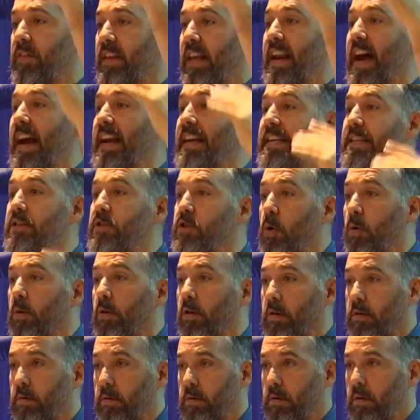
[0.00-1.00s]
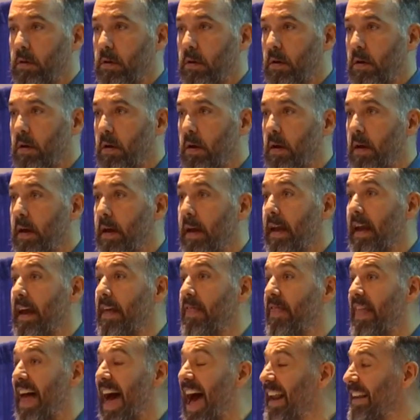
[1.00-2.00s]
than I need solar.
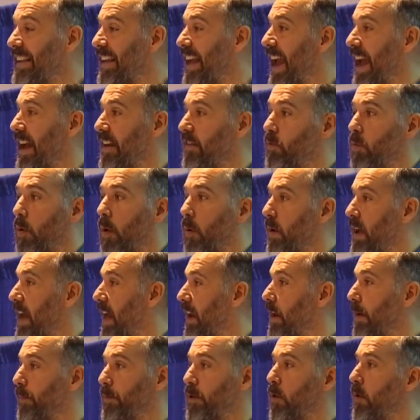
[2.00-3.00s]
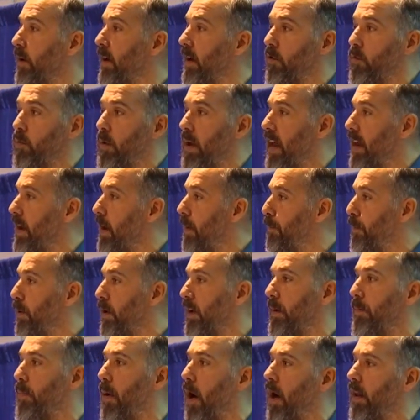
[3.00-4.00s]
In that case, what we end up doing is we end up
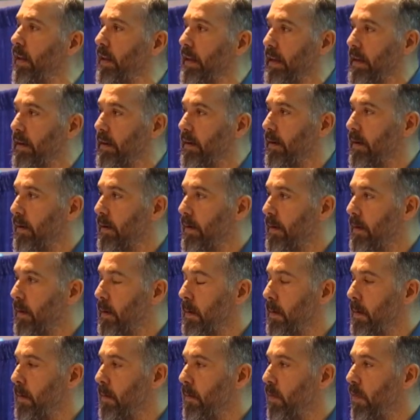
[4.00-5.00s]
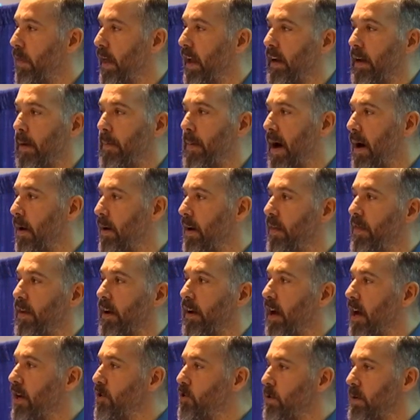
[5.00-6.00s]
putting poly. Think about in the
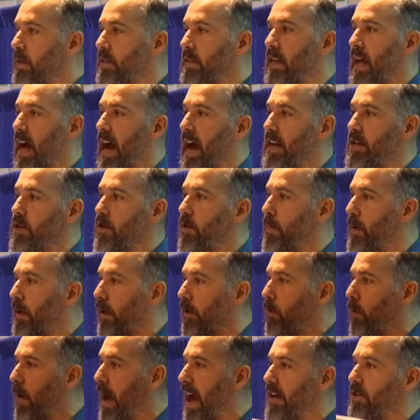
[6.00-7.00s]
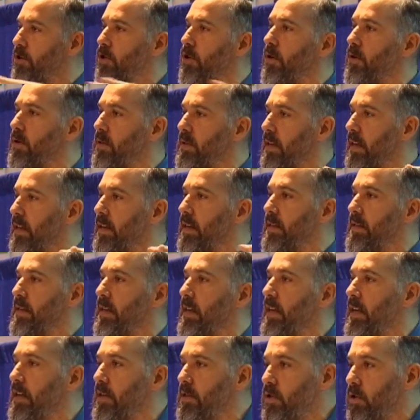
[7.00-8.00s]
countryside, you build ranchers. In the
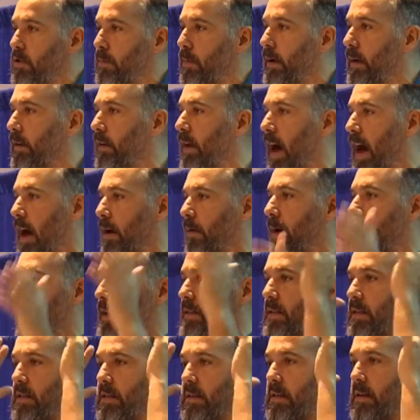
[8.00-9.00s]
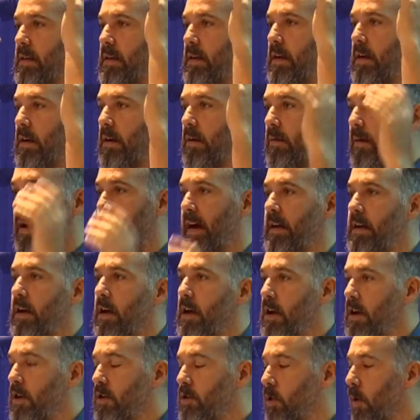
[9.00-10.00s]
cities, you build high-rises, right?
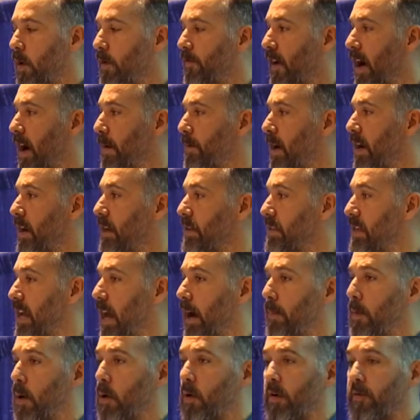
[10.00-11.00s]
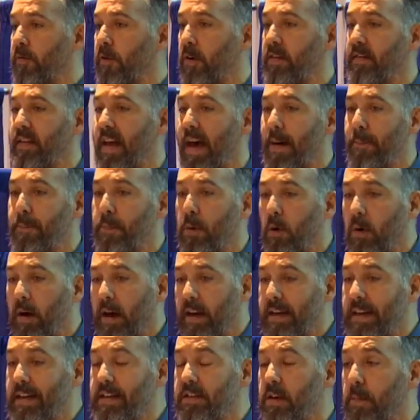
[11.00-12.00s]
So if I'm on a sailboater, for example,
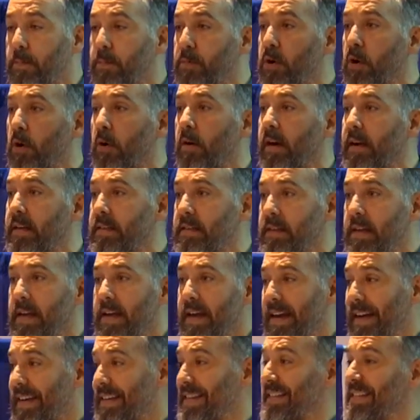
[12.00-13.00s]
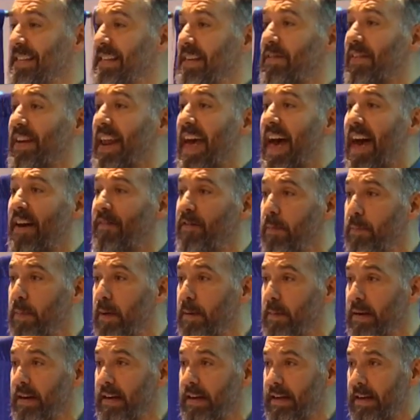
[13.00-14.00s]
and he's a purist, he doesn't even have a
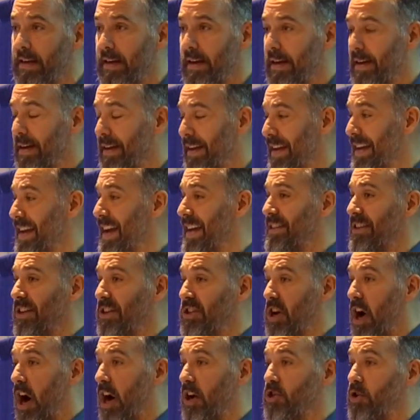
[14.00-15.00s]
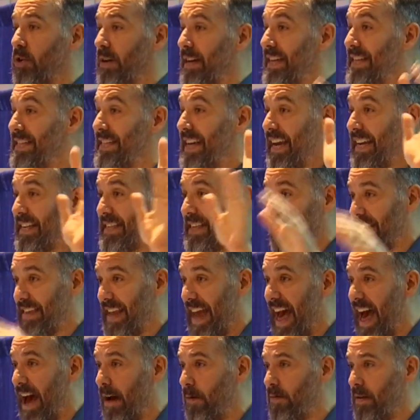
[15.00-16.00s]
bimini, he has a dodger, and he takes it
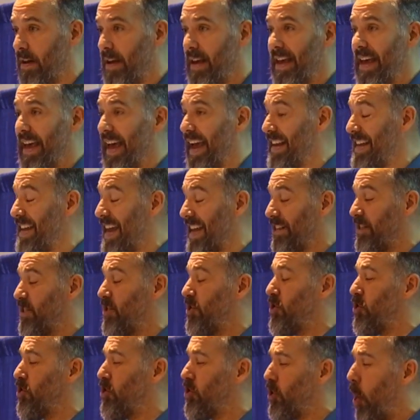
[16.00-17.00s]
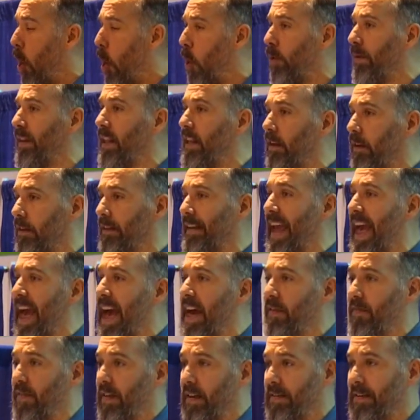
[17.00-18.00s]
down, and he has so little
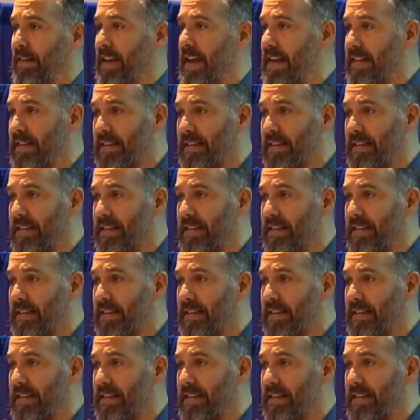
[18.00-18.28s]
canvas.